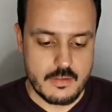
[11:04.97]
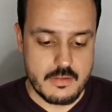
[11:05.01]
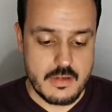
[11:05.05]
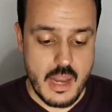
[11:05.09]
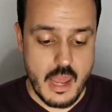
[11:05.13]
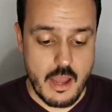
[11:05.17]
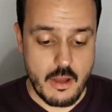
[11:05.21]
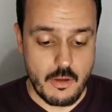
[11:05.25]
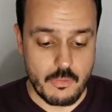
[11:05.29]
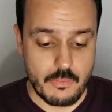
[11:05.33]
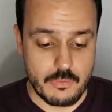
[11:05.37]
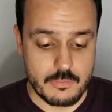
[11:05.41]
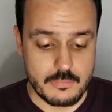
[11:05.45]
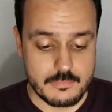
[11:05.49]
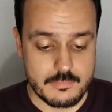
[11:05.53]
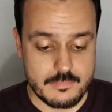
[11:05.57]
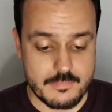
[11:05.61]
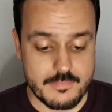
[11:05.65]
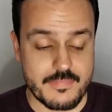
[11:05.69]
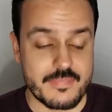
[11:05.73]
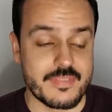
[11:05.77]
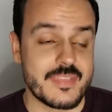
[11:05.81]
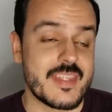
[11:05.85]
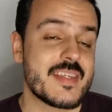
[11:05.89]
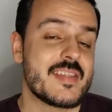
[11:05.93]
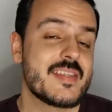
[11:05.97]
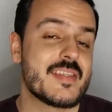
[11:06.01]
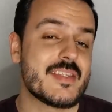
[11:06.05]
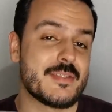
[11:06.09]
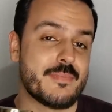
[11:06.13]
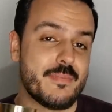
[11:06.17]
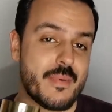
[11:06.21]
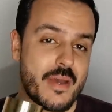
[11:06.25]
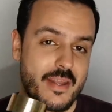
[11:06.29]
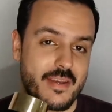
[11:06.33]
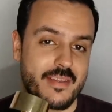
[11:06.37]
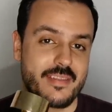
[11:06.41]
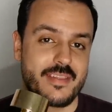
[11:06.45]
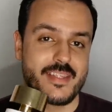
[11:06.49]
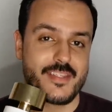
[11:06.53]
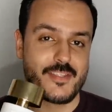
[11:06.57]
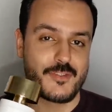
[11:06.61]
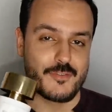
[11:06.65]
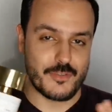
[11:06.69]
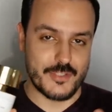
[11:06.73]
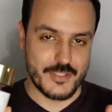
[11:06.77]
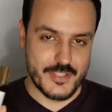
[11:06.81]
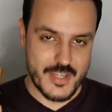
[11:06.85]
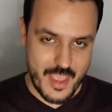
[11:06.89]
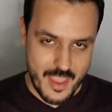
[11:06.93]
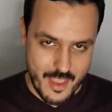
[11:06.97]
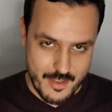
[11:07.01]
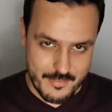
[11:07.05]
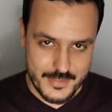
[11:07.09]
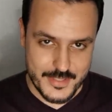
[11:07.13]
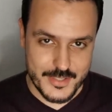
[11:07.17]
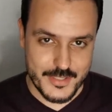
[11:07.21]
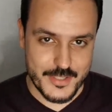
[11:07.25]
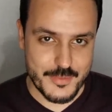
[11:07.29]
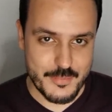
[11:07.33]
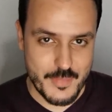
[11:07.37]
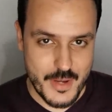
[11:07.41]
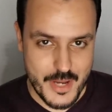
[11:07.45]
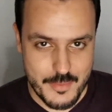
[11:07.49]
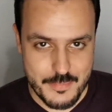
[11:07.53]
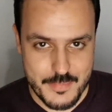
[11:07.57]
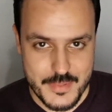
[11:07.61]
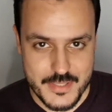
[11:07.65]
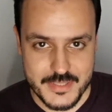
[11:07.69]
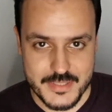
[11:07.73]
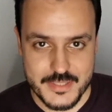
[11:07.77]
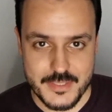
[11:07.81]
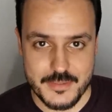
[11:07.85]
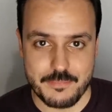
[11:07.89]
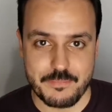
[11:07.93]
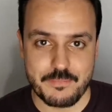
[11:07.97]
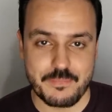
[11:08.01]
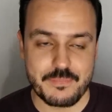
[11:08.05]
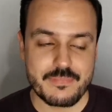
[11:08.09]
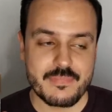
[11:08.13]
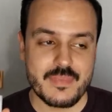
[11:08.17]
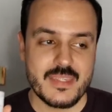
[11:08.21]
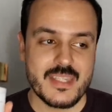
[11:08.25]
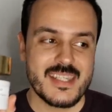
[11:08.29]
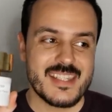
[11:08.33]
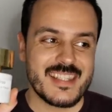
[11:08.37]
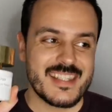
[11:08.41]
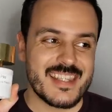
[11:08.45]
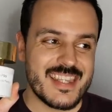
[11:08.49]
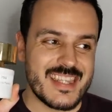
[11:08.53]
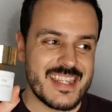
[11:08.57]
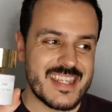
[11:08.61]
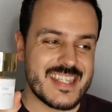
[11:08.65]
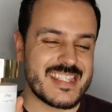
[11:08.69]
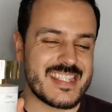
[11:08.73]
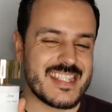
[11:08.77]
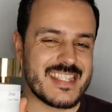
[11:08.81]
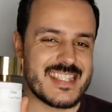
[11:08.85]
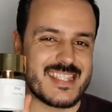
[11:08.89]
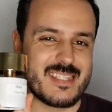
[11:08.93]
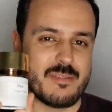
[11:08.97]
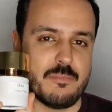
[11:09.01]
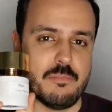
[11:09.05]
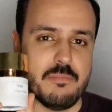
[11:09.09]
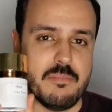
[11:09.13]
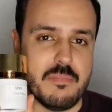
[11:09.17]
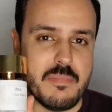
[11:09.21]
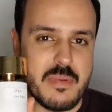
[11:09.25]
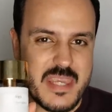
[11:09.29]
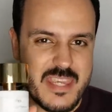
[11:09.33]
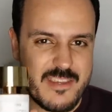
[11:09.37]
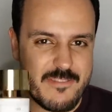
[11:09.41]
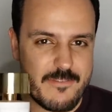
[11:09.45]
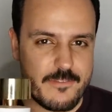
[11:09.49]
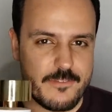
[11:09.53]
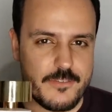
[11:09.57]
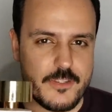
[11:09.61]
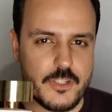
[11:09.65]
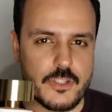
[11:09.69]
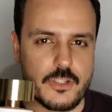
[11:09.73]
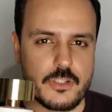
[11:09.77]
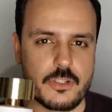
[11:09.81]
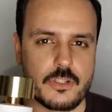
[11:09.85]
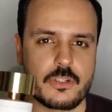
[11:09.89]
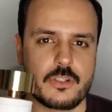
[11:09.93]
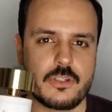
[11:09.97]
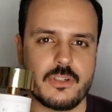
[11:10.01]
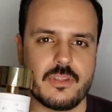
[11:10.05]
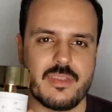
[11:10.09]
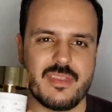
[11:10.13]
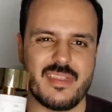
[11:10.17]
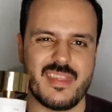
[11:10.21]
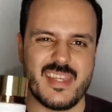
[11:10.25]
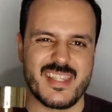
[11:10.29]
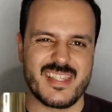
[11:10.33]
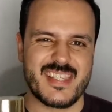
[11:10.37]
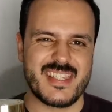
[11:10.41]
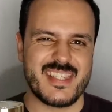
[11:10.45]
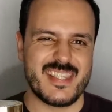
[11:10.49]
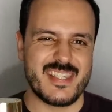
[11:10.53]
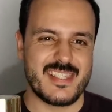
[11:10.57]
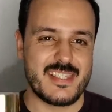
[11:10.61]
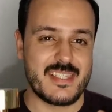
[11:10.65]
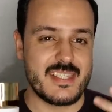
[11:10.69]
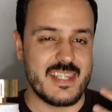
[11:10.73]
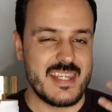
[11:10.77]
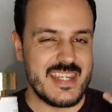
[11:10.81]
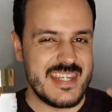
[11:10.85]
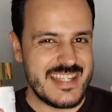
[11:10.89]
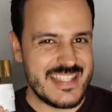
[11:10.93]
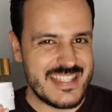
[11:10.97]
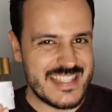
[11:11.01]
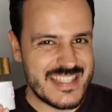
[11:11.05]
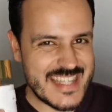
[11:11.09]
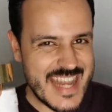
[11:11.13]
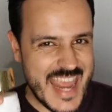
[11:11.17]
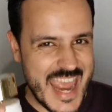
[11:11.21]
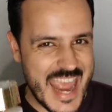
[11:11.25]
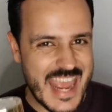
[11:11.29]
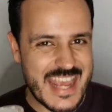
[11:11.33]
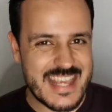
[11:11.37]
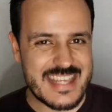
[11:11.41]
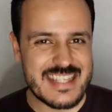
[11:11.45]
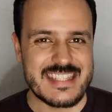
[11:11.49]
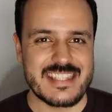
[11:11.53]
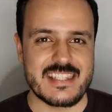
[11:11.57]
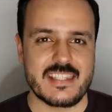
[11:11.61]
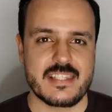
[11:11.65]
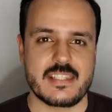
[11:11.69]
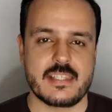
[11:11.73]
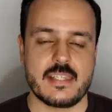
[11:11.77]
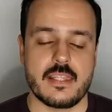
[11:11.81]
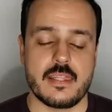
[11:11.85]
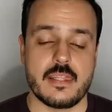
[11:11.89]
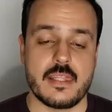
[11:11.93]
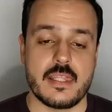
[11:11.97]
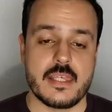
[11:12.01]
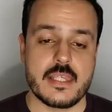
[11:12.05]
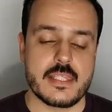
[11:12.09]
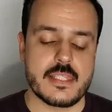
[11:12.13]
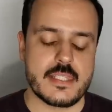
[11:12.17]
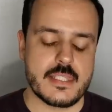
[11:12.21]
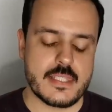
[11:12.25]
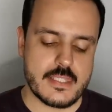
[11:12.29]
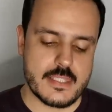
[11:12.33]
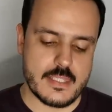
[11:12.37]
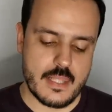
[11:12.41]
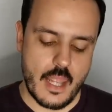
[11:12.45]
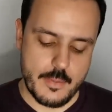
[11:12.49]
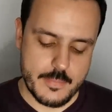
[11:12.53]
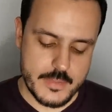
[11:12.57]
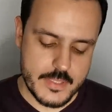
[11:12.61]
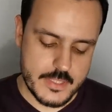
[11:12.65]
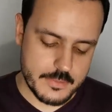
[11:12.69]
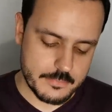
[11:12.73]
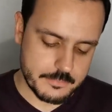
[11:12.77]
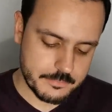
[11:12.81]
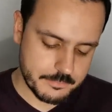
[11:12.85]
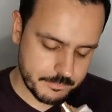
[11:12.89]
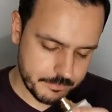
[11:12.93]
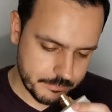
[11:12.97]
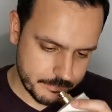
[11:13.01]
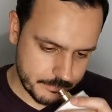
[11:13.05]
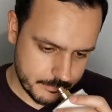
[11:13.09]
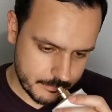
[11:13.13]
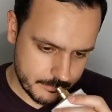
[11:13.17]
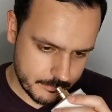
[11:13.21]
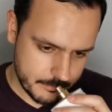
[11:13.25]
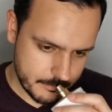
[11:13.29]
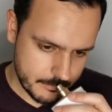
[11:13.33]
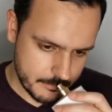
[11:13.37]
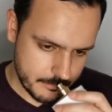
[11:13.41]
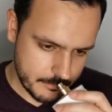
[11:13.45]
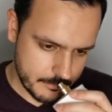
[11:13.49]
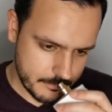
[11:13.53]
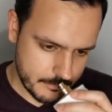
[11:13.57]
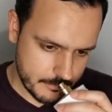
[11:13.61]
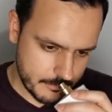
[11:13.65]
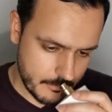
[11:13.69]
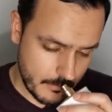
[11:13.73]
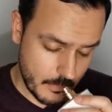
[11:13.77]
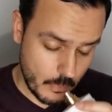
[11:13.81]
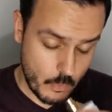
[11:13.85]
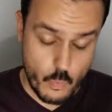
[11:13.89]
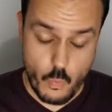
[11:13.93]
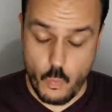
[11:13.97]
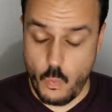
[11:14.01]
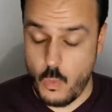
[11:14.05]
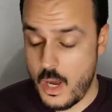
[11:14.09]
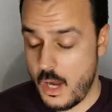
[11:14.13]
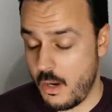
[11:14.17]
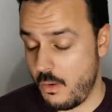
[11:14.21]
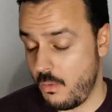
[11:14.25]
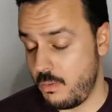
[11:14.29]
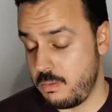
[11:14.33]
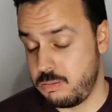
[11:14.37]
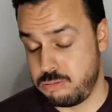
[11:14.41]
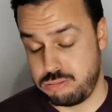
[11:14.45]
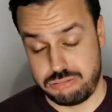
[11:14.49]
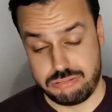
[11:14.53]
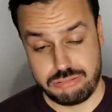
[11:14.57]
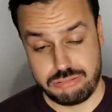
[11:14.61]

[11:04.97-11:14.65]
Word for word: Now, this is better than Straight to Heaven, in my opinion. This is beefier. This is intense. This, I mean, wow.